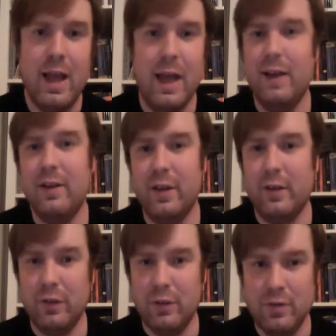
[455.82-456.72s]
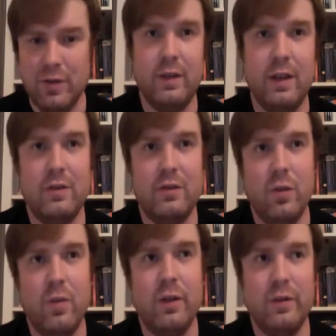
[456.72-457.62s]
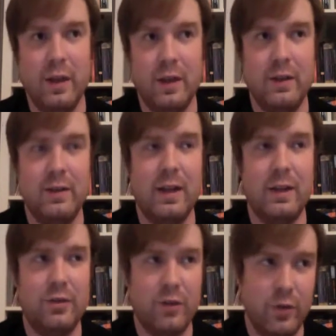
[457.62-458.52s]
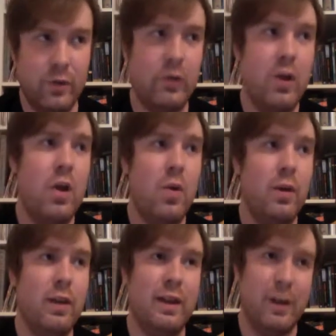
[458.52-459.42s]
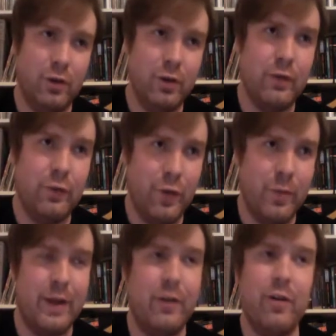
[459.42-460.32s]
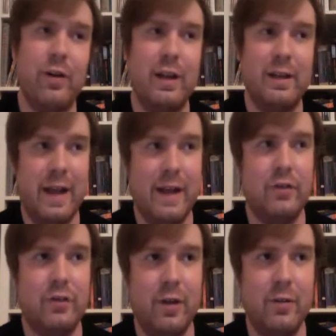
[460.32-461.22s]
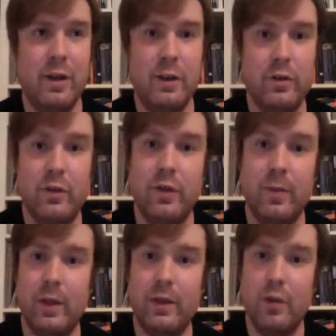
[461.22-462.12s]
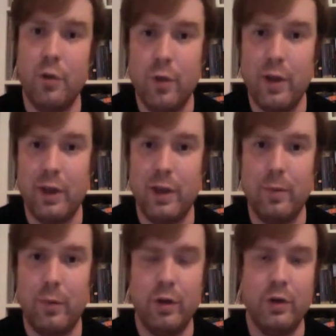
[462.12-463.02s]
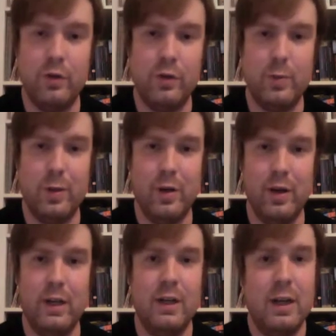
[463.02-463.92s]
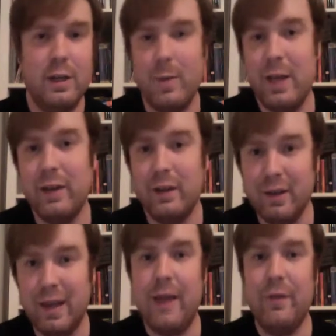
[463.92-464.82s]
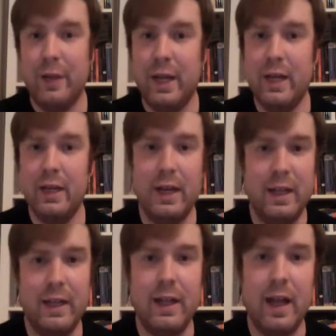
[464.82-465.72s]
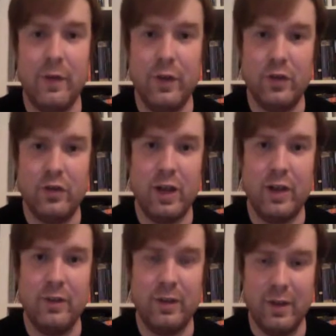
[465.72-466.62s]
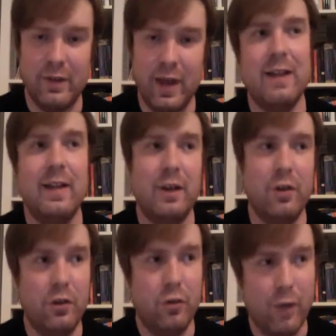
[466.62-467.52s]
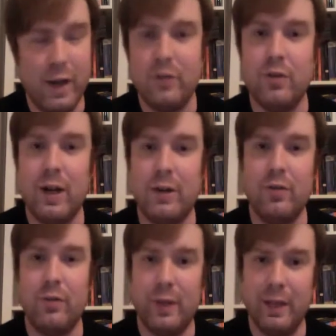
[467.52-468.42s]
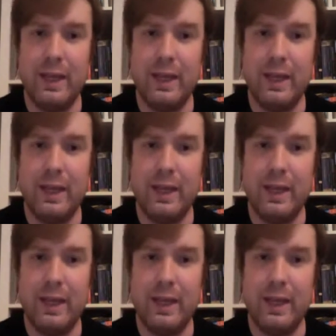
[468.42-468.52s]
and it doesn't do that. It's so well done. It like shows what like a good filmmaker can take a genre and do something new with it and put a new spin on it to make it alive again. And I think Obvious Child does that. Like a great director really